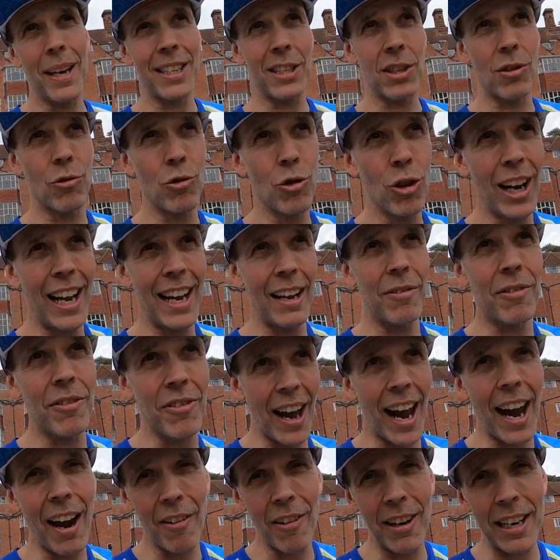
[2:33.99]
it's a really
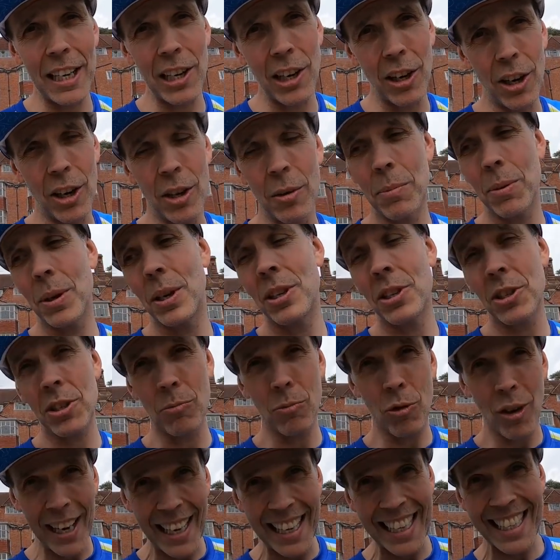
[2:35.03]
varied loop,
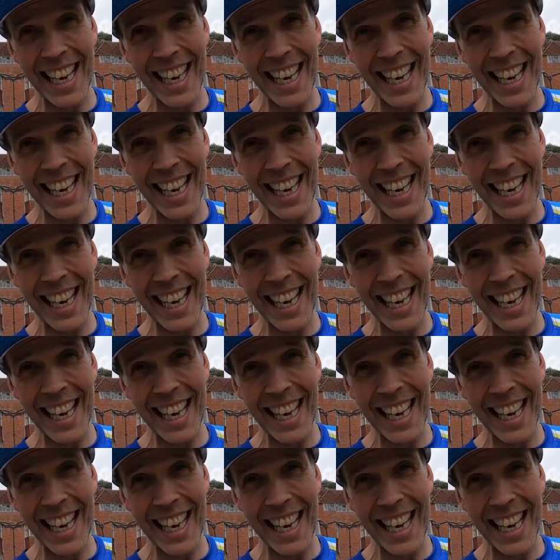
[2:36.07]
some really